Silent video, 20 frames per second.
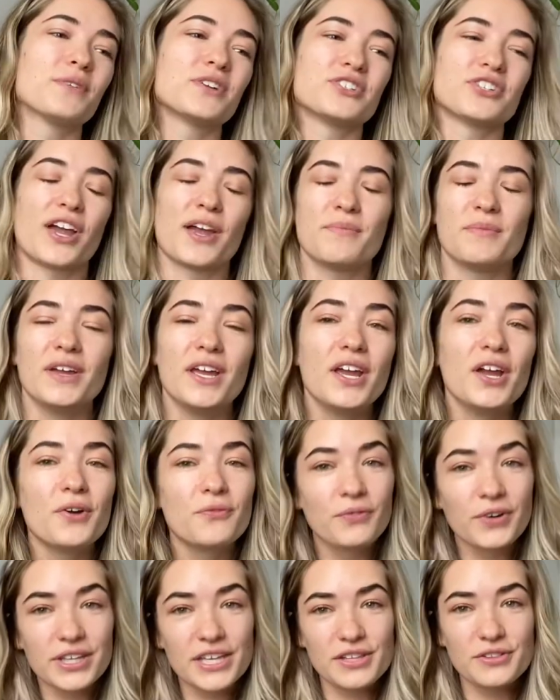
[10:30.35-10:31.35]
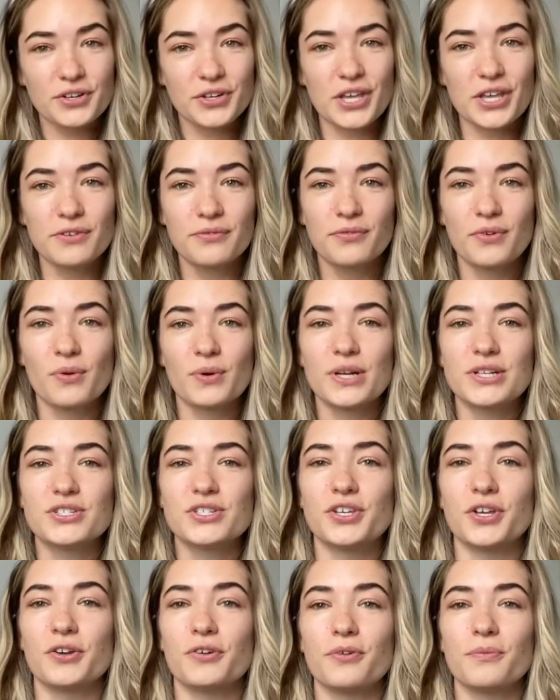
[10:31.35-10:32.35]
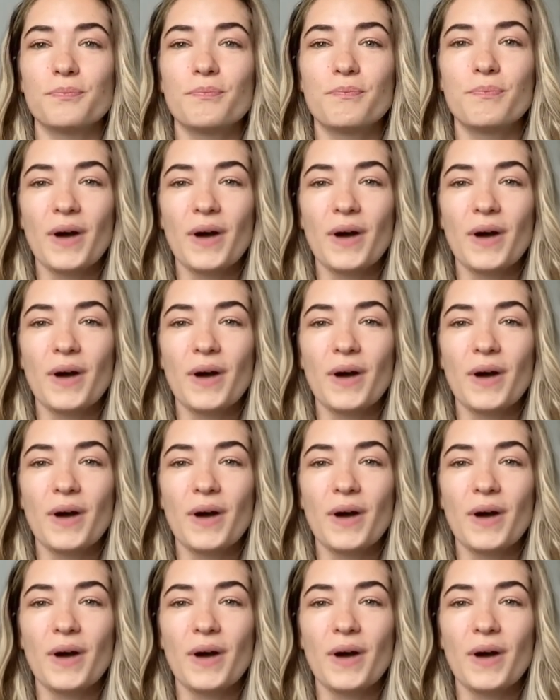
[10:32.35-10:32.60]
which I'm really looking forward to.